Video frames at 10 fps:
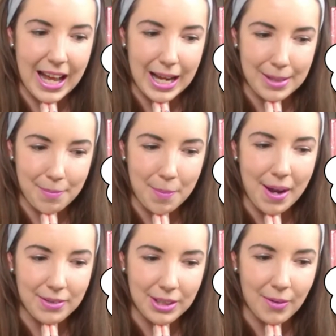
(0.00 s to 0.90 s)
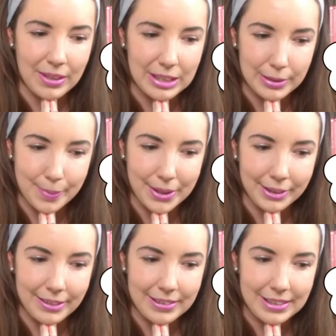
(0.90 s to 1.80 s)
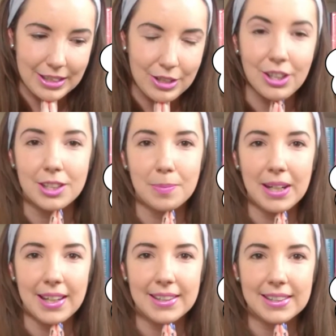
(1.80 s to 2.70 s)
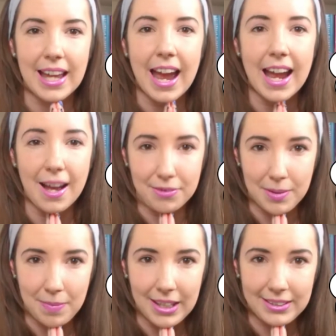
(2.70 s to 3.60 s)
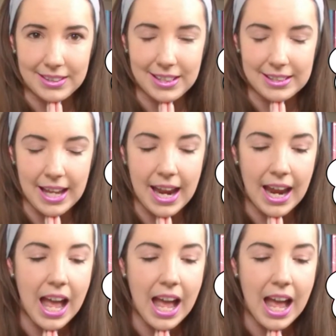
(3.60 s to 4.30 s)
I'm about to go into spoilers, just because I have some things to say.